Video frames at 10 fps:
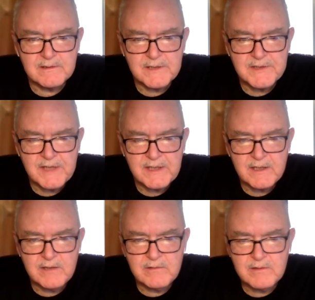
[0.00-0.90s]
Lisset, do
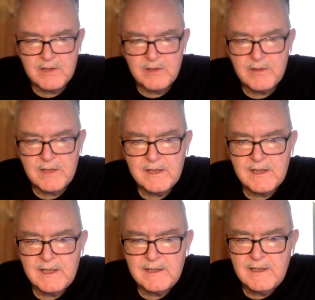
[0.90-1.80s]
you think
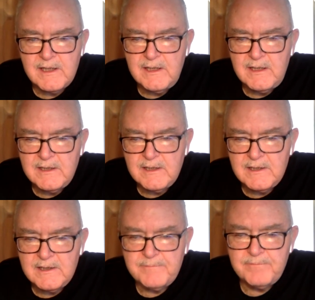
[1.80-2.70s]
that
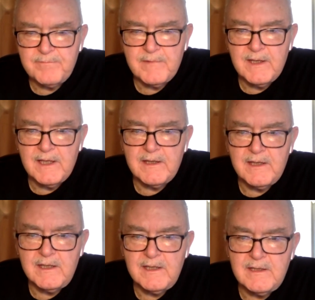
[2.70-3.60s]

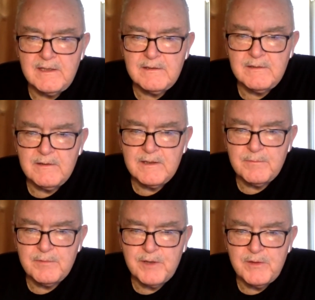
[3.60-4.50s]
the
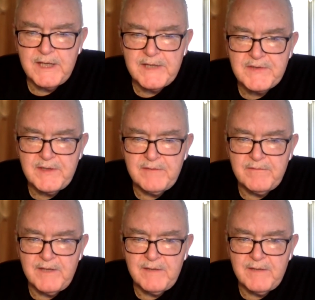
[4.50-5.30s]
protests have